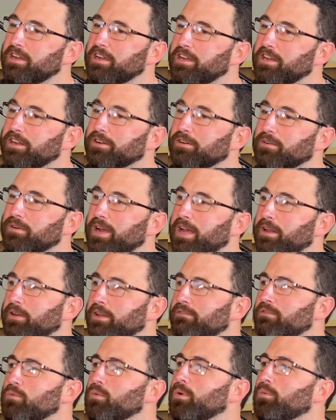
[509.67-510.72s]
and
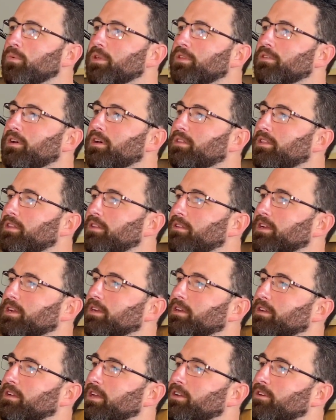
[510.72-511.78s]
even when we thought that,
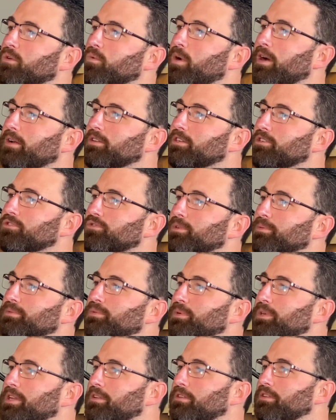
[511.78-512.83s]
like, in our wildest dreams
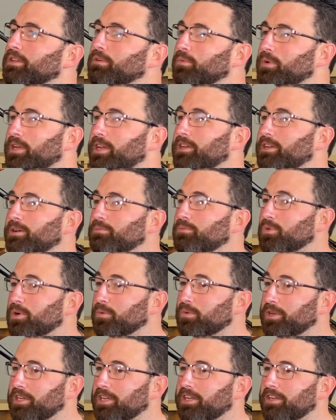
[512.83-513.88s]
we didn't think we'd end up where
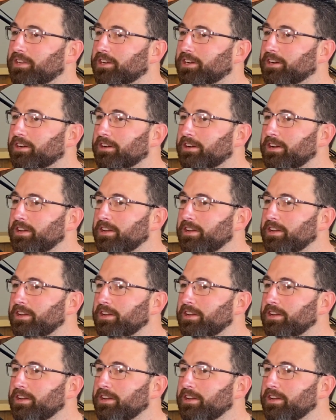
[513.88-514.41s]
we did here.